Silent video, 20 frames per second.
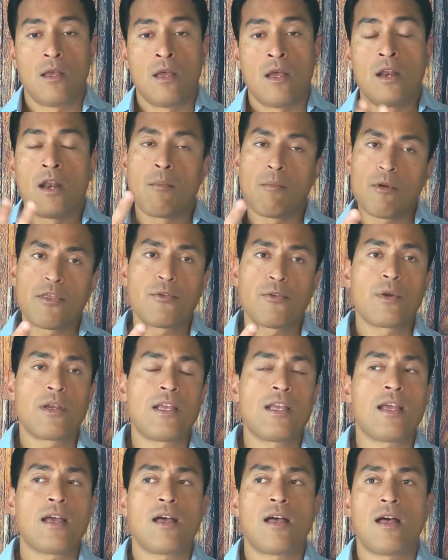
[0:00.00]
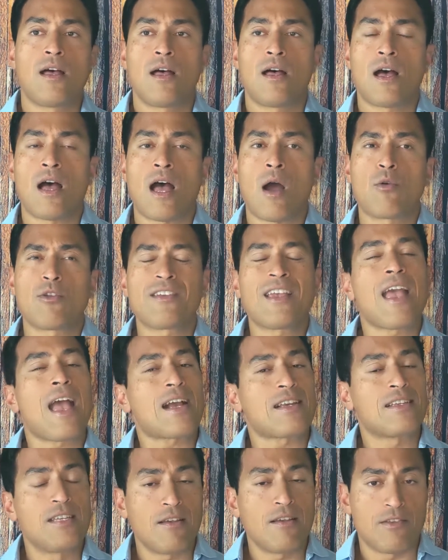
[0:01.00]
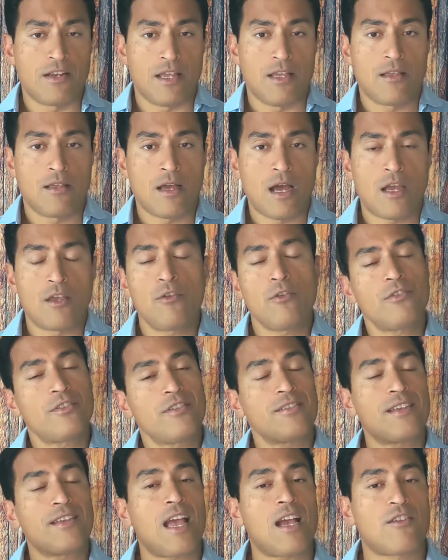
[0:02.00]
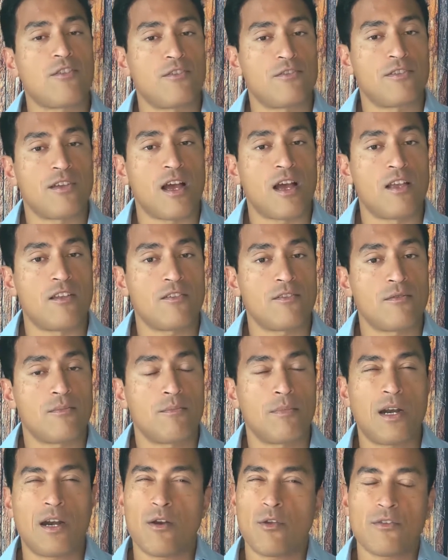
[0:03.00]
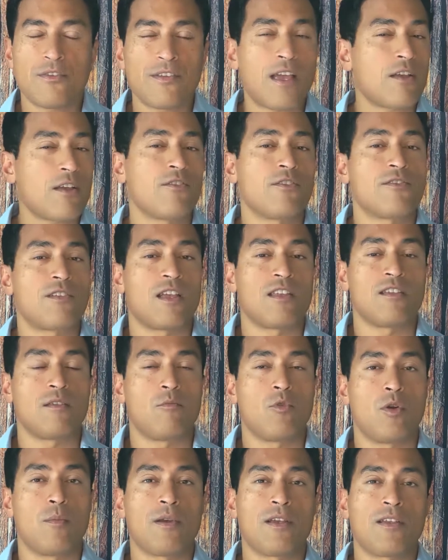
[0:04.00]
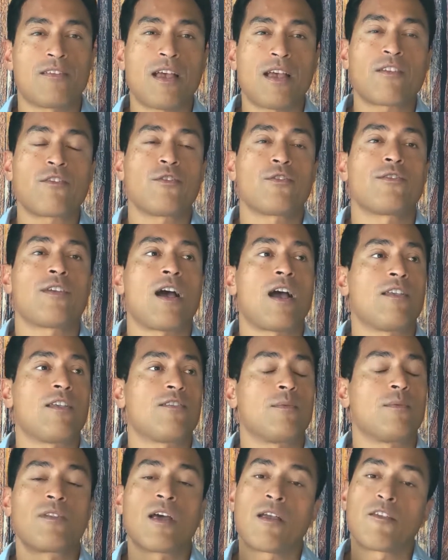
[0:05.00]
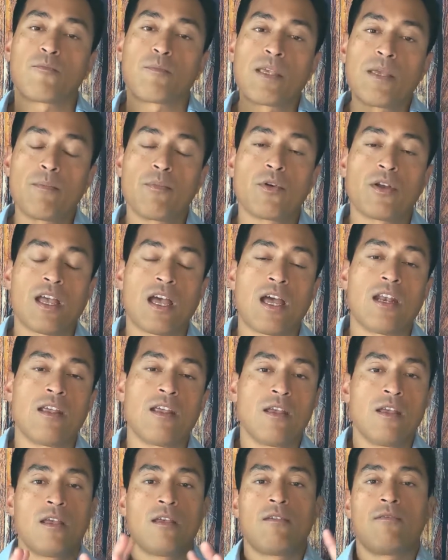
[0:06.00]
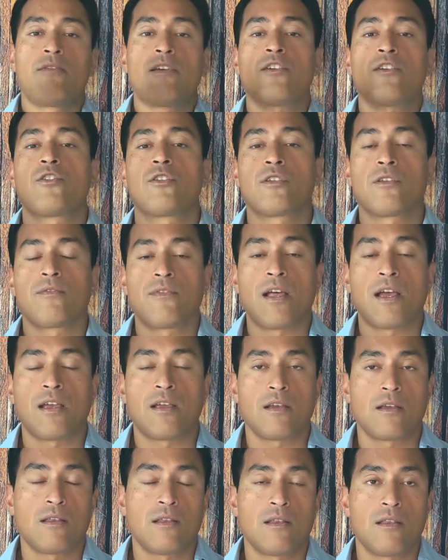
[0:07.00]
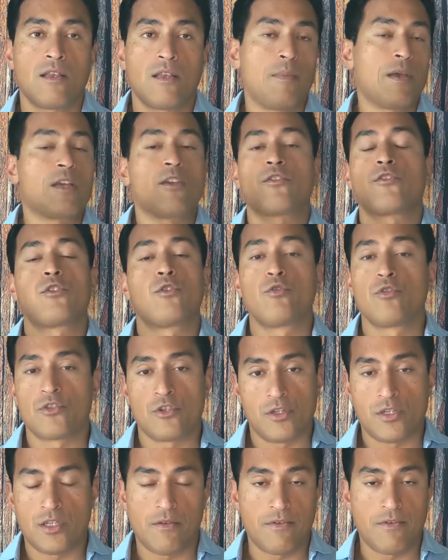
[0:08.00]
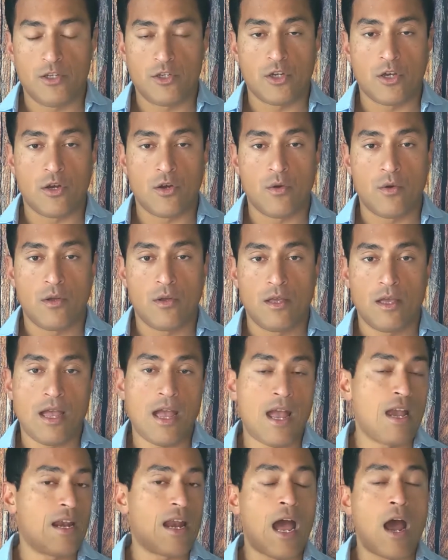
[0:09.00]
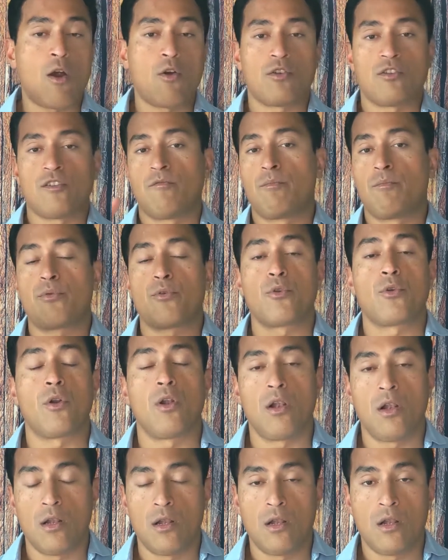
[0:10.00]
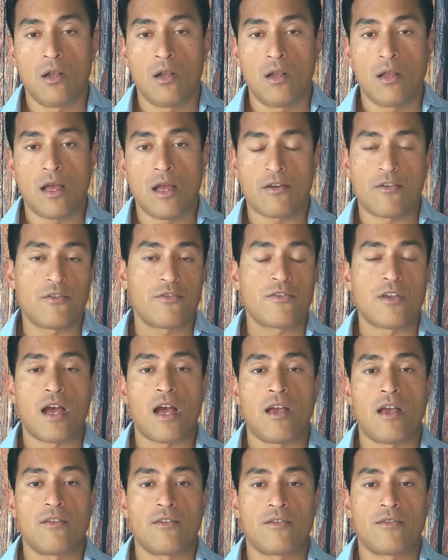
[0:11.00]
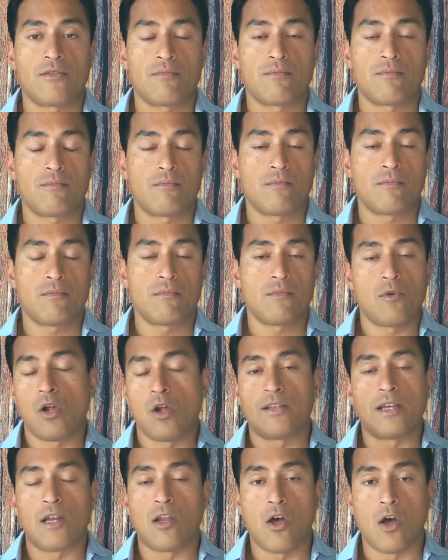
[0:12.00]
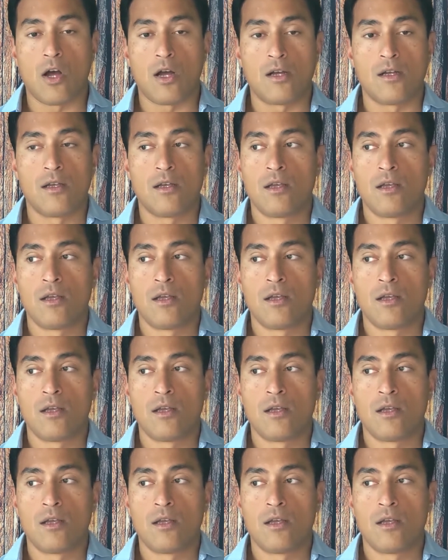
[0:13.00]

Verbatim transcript: Number three, uh, I would say activity. I used to say exercise, but I don't say exercise anymore because exercise, sometimes people get visions of like the biggest loser TV show, eight hours of brutal exercise all day long.